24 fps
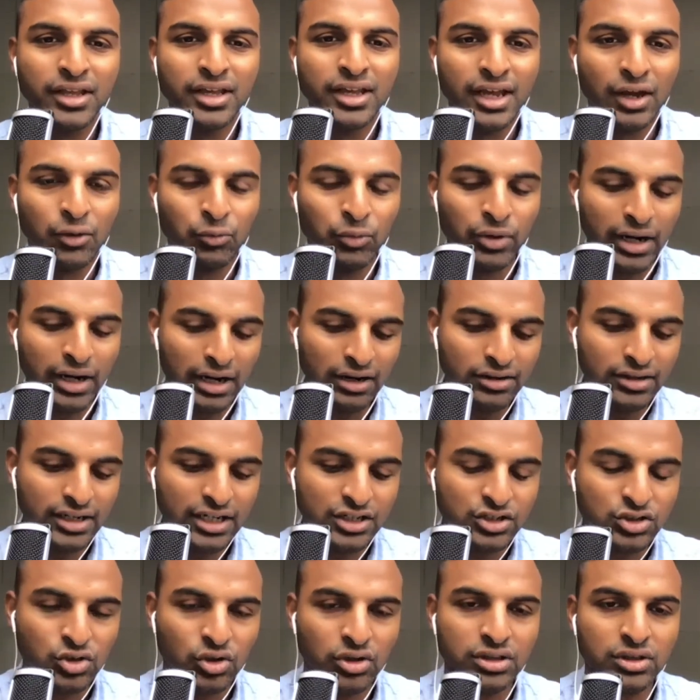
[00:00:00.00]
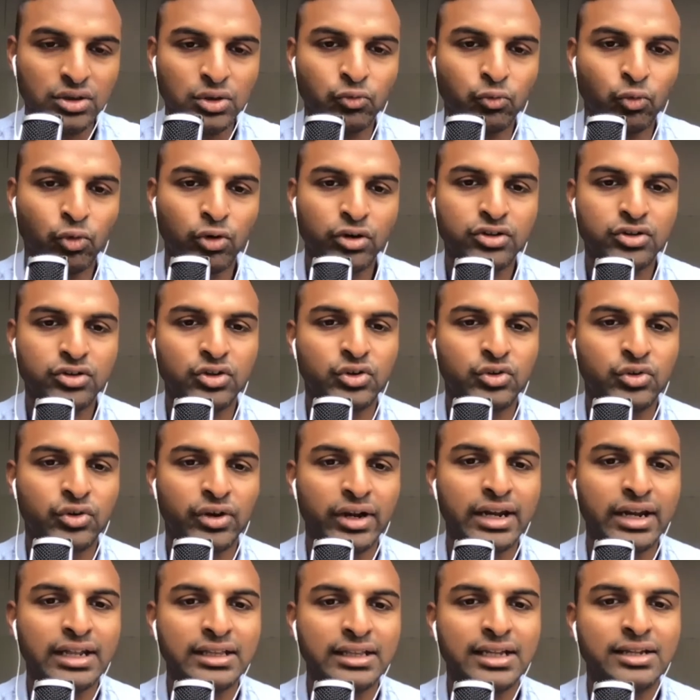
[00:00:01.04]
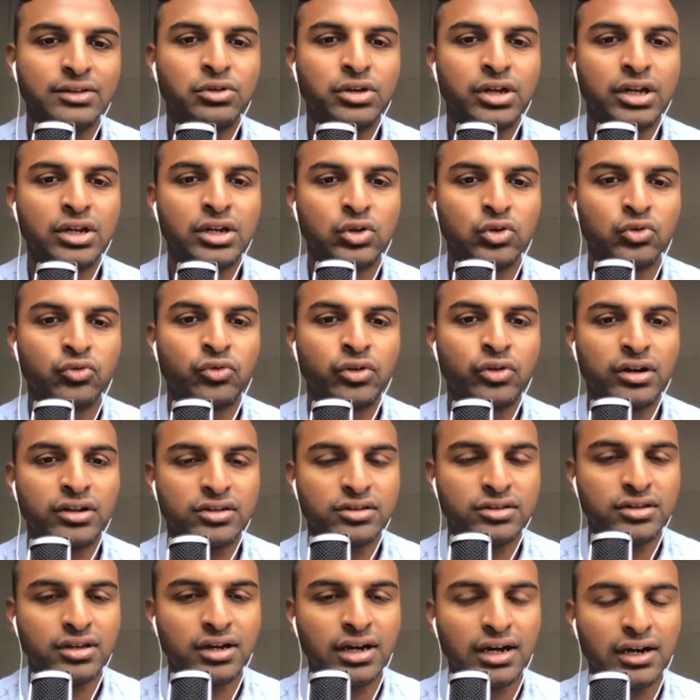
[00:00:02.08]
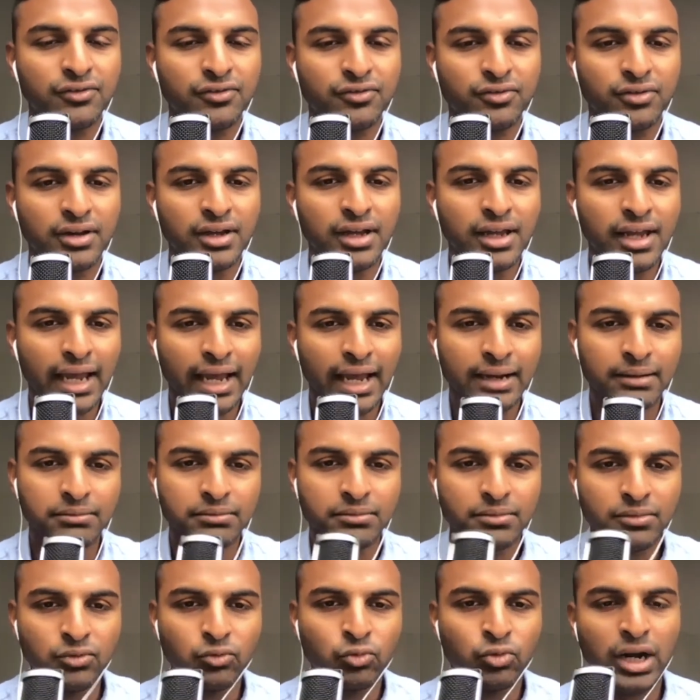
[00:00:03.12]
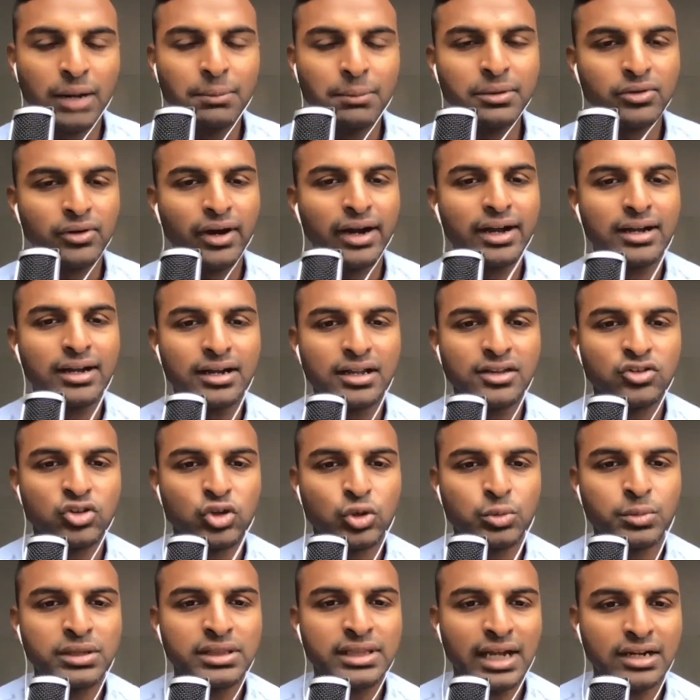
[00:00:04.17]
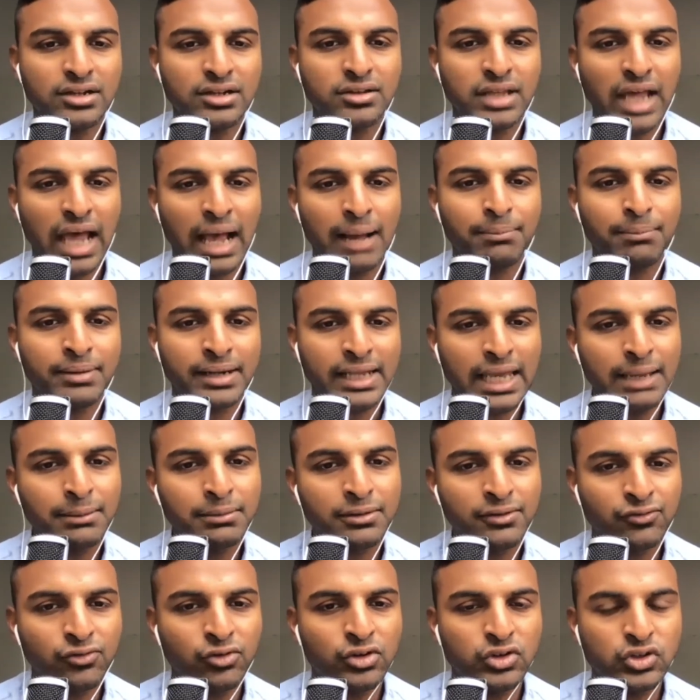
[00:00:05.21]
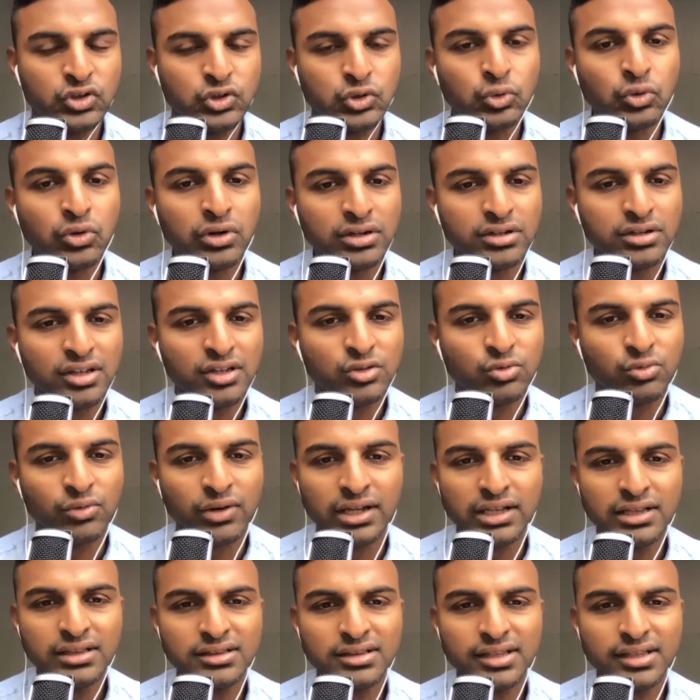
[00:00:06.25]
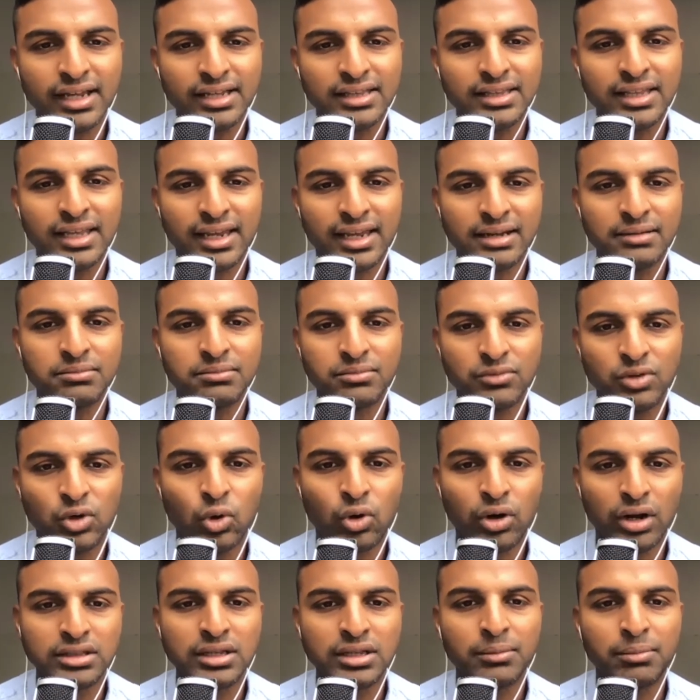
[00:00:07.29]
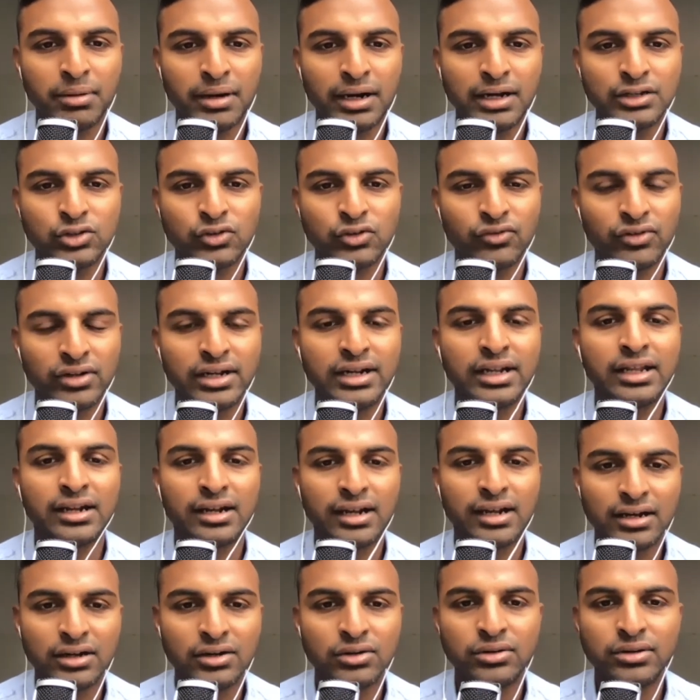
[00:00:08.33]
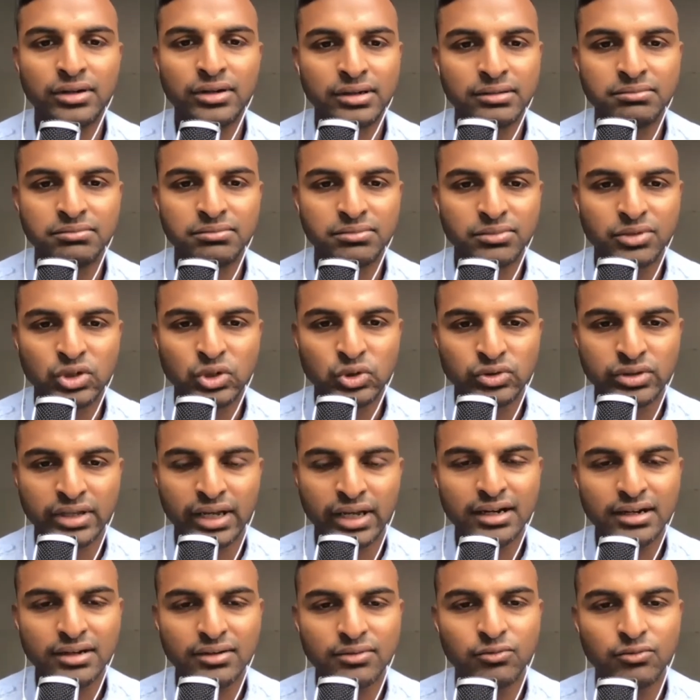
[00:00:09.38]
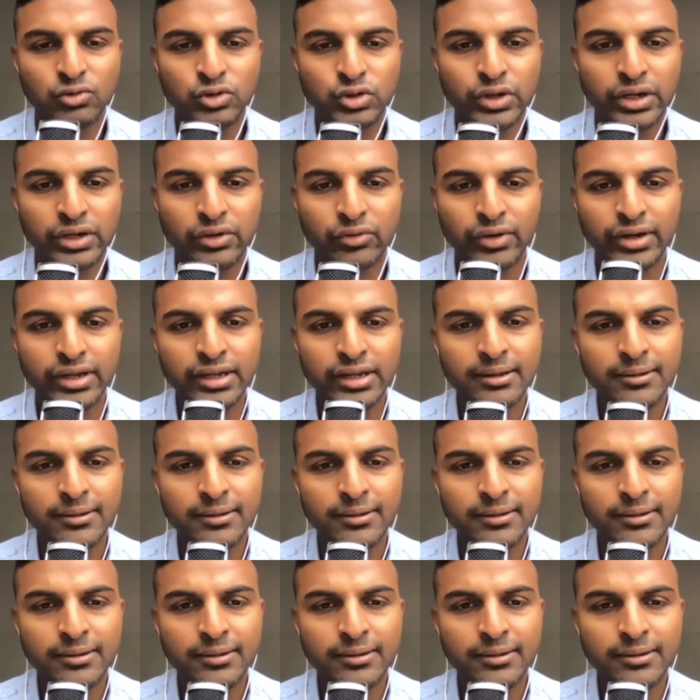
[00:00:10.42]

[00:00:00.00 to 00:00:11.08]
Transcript: We kind of touched on what's the training that you can do for the staff. And would I be right in assuming that's applicable for students as well? Like they can go down that path of learning cloud and do that. Would you agree?